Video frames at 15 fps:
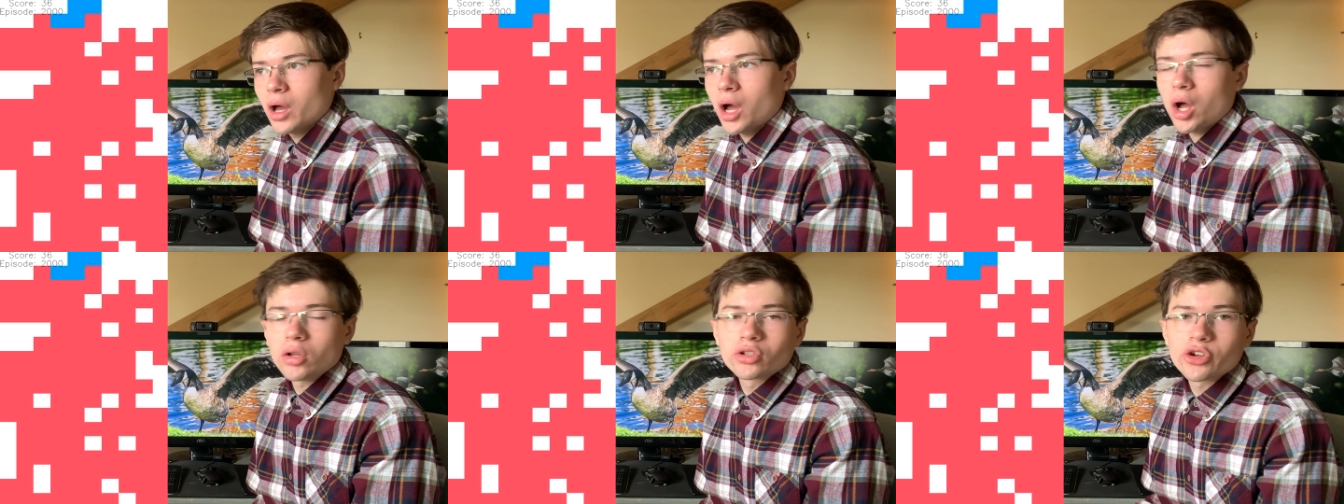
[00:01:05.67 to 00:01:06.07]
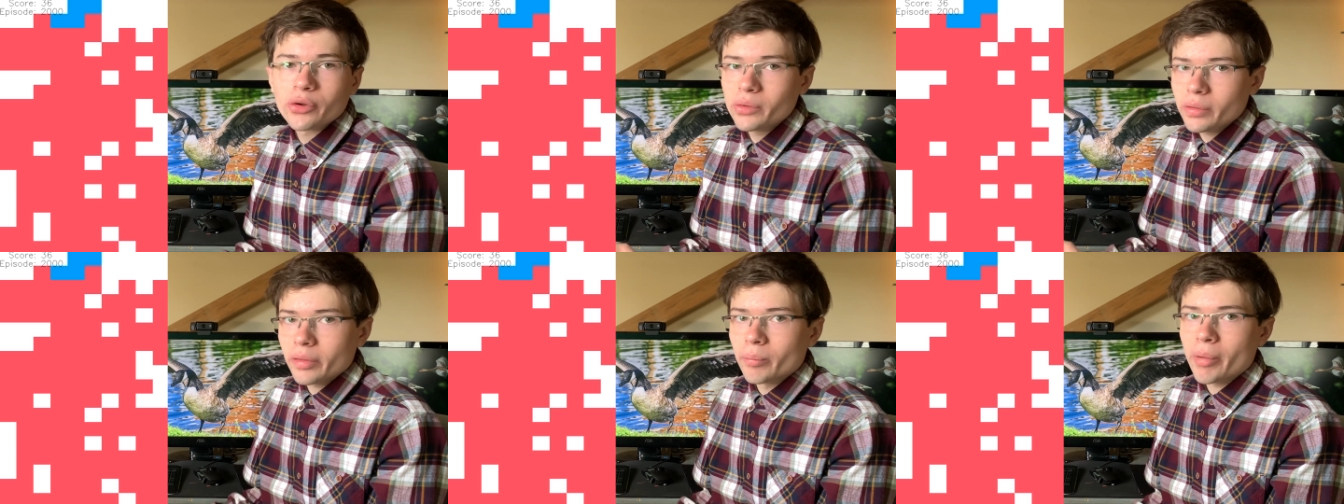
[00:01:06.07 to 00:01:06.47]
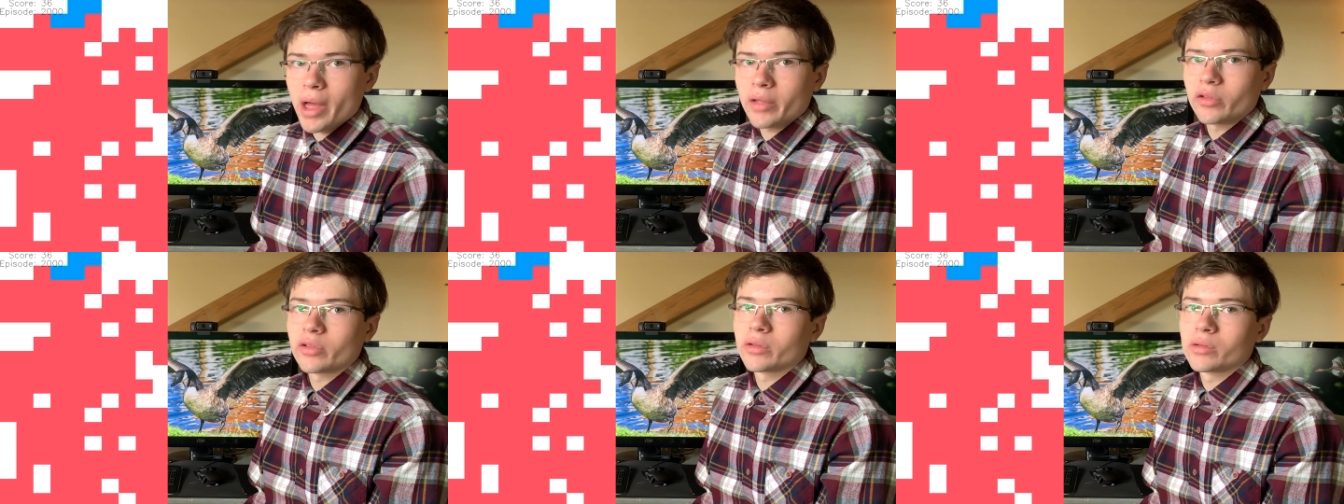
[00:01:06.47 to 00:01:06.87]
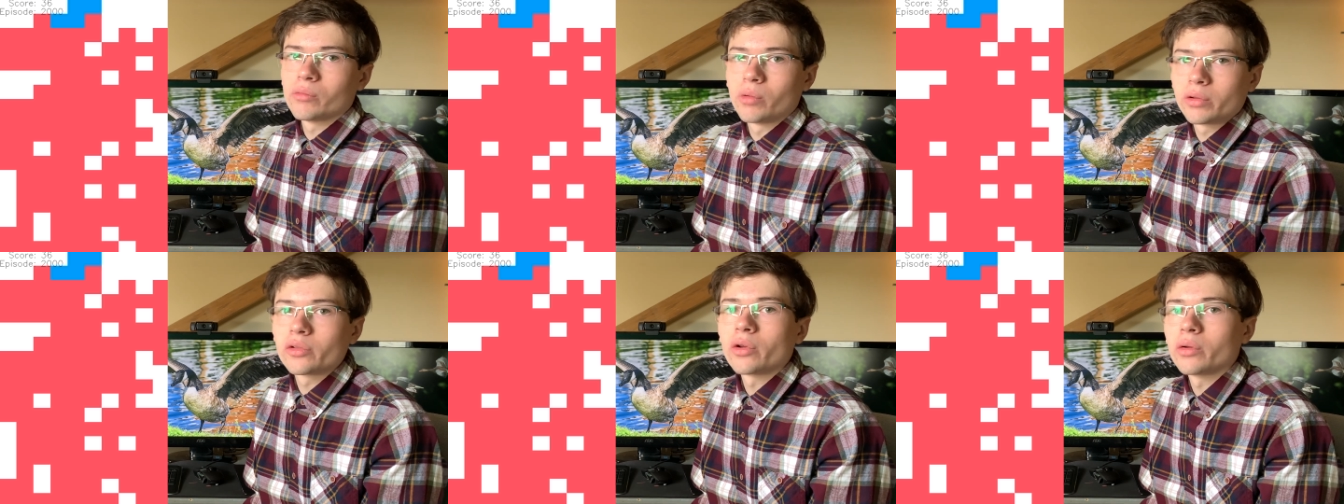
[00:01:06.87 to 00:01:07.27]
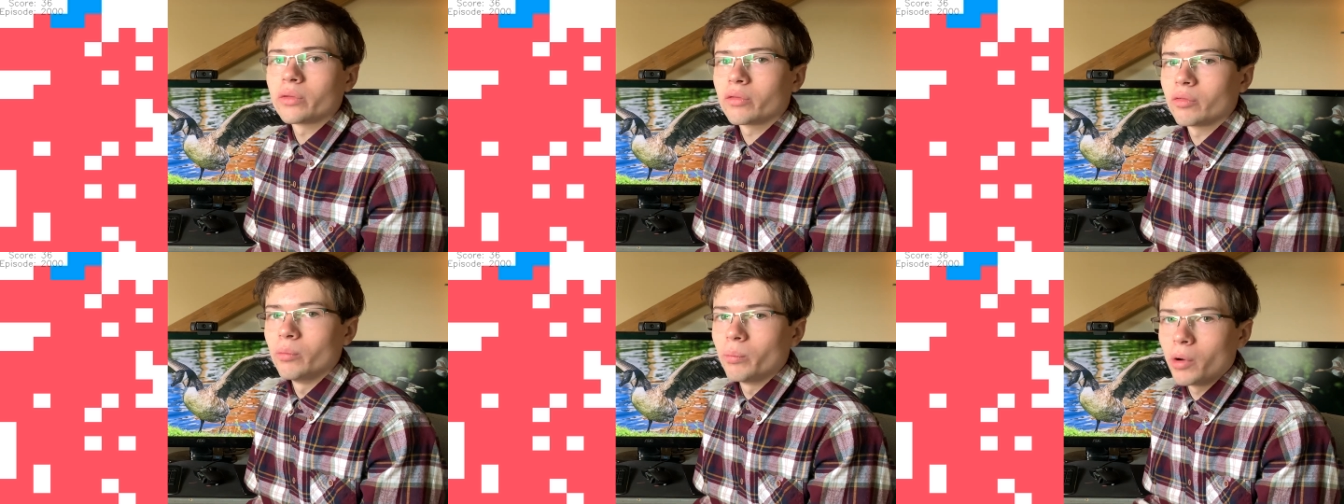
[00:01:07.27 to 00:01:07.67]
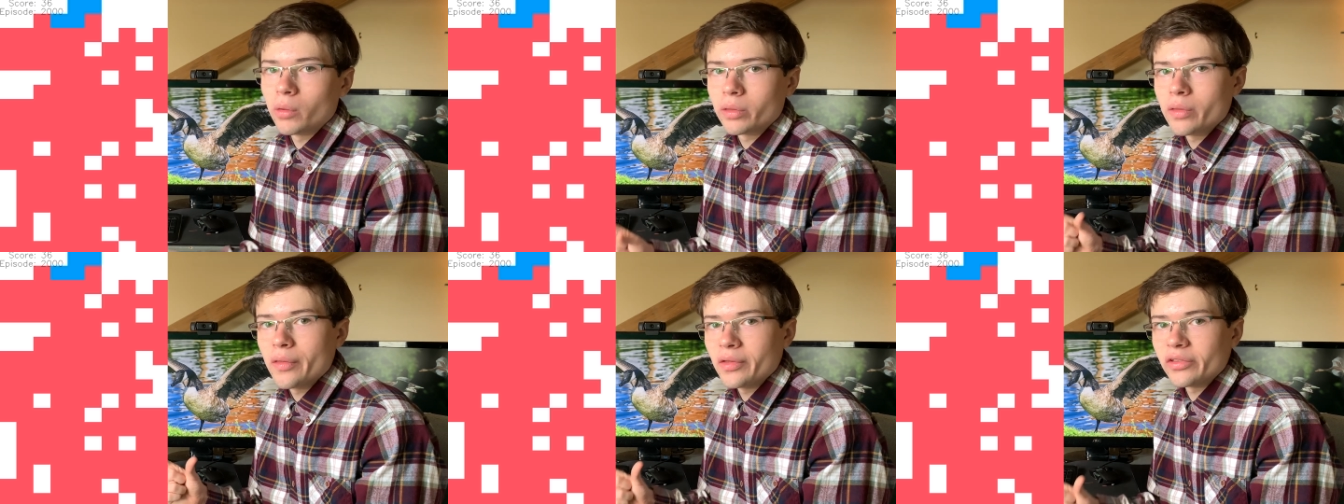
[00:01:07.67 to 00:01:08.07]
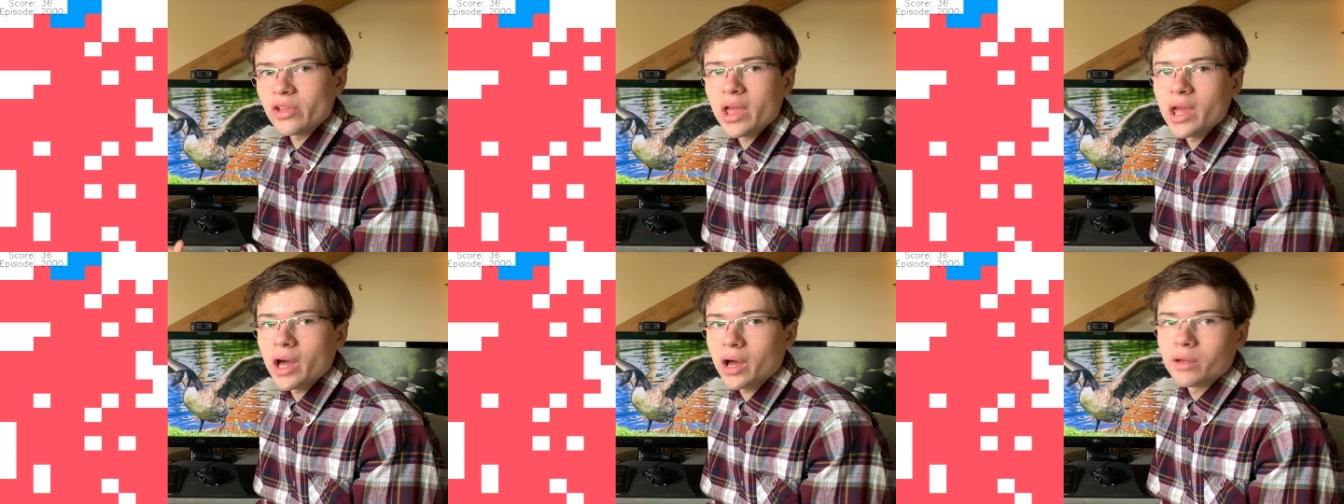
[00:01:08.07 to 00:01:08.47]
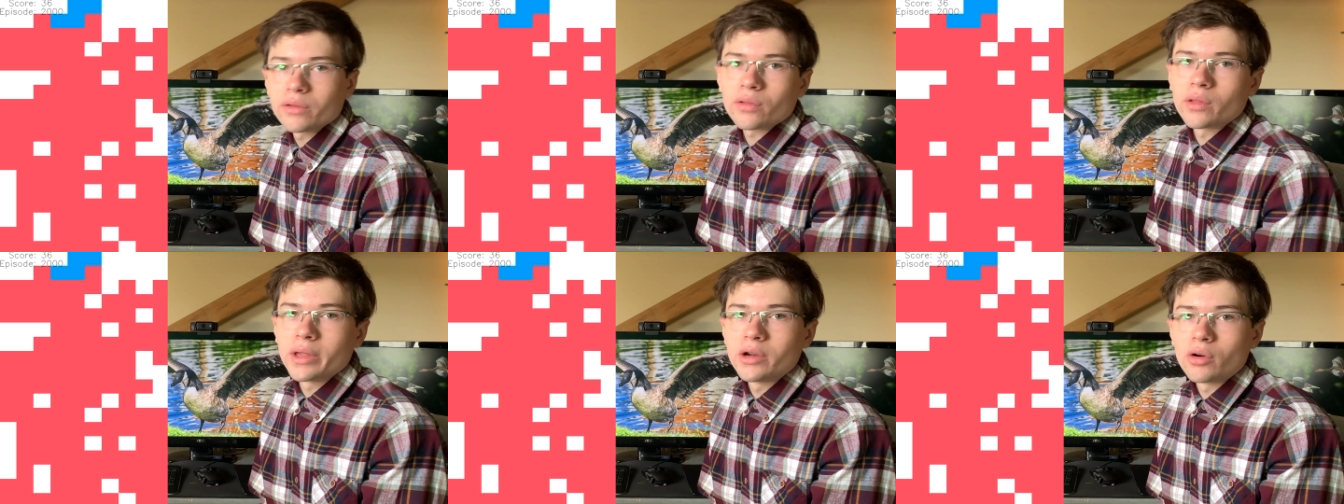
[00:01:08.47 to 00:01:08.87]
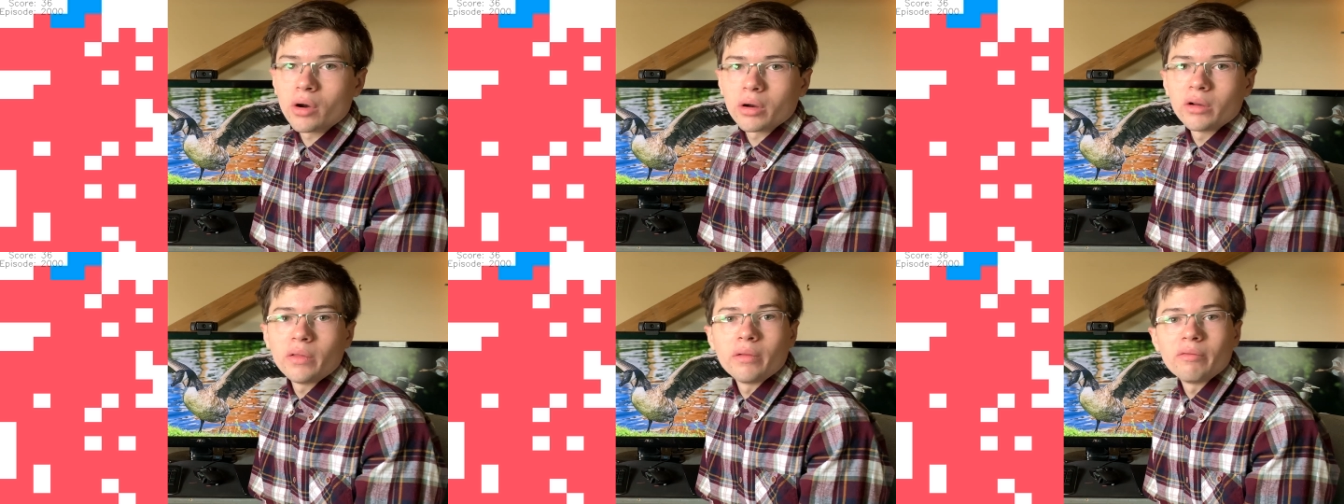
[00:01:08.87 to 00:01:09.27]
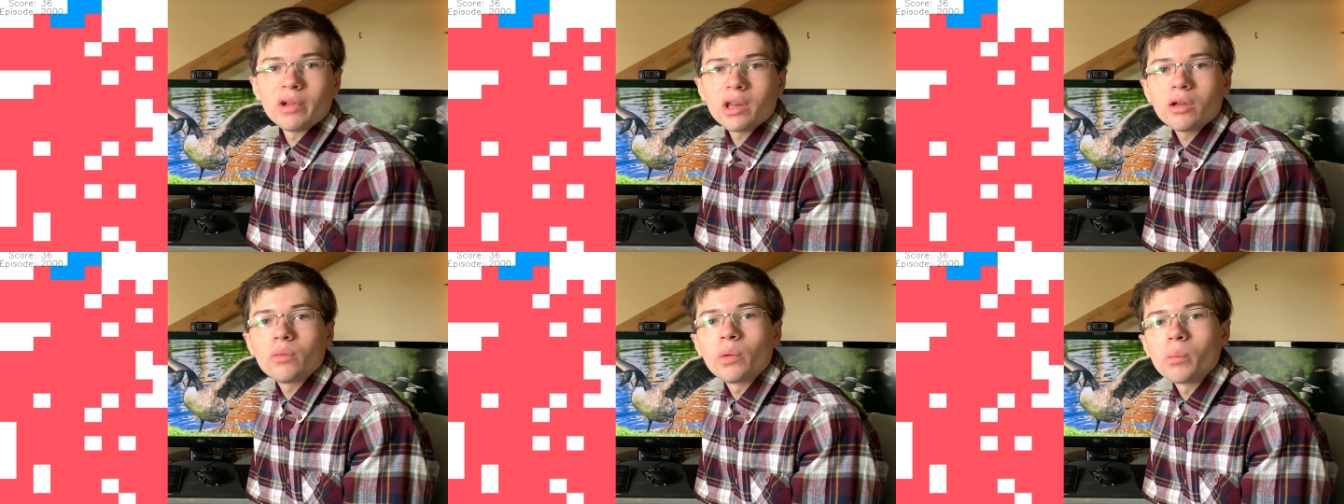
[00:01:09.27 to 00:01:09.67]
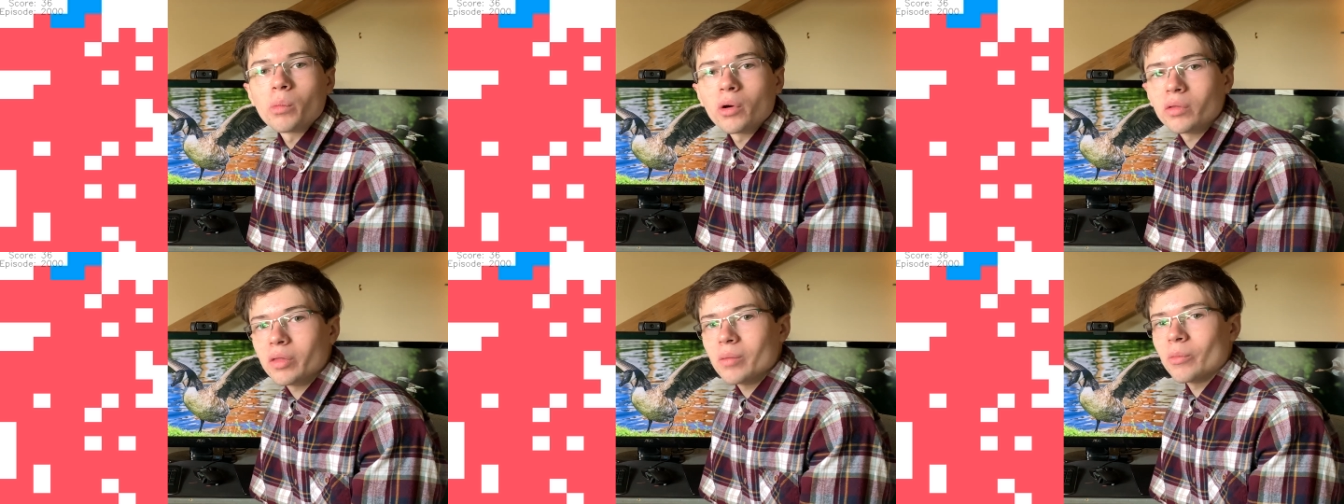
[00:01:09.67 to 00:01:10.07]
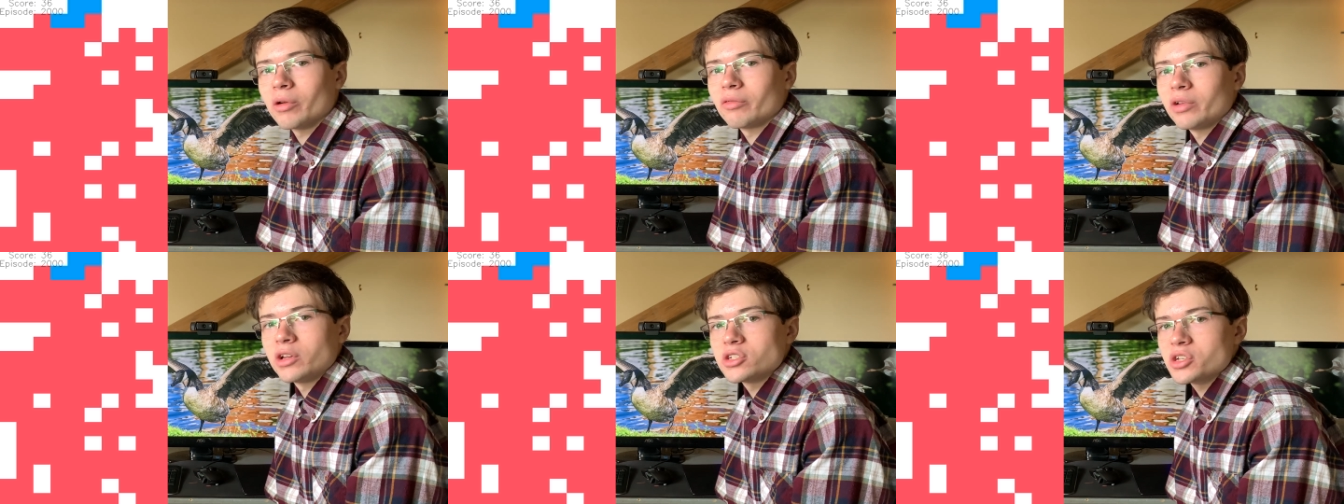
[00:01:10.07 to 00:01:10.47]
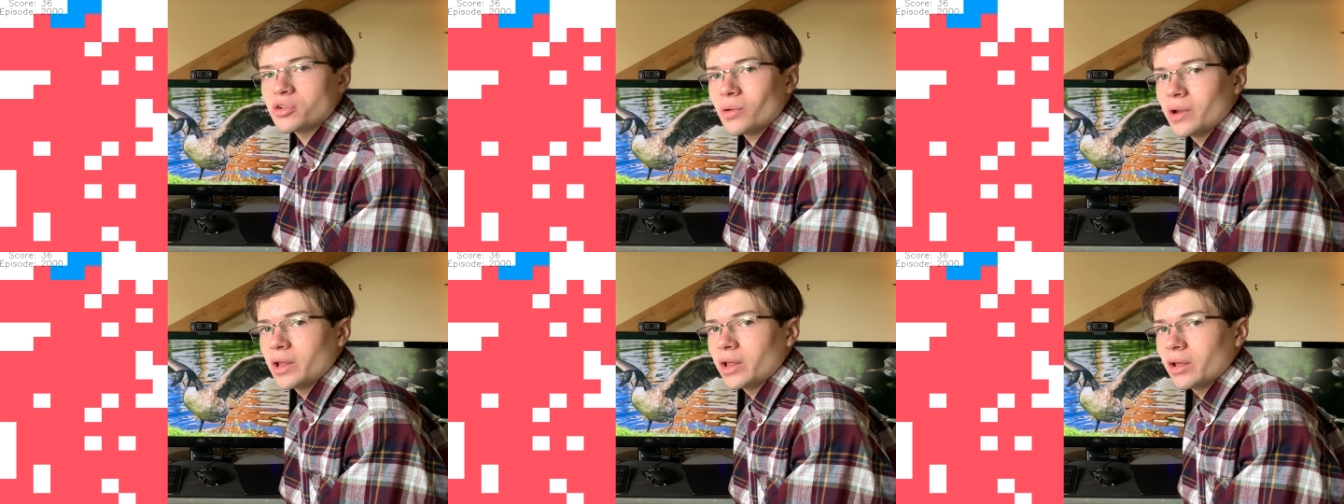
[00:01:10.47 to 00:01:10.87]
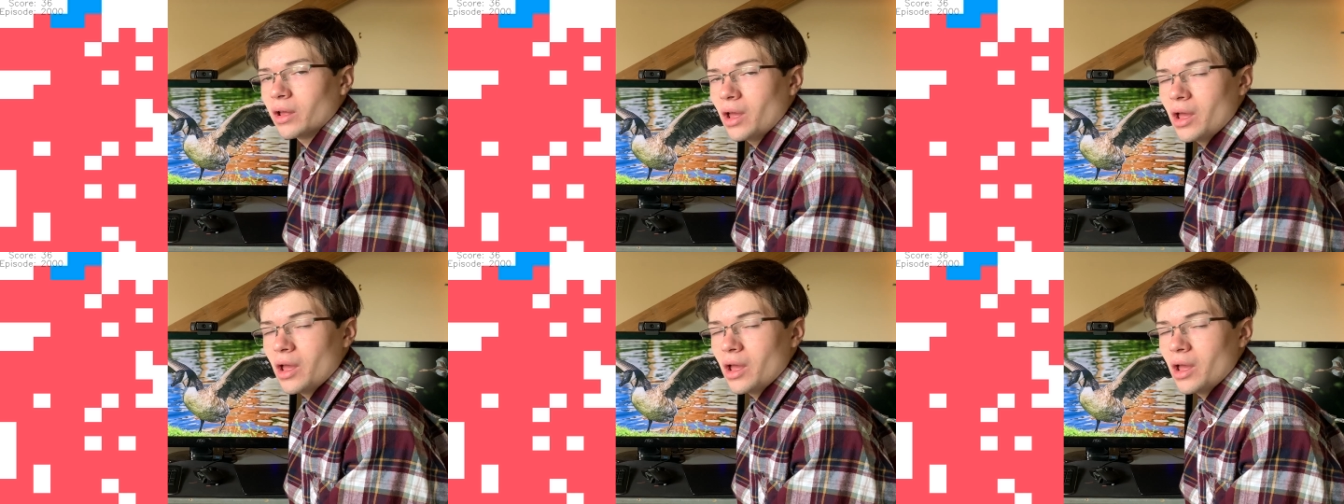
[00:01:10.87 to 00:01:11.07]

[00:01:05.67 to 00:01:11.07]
I'll show you the best results from both of these AIs later on in the video when both of them are finished training.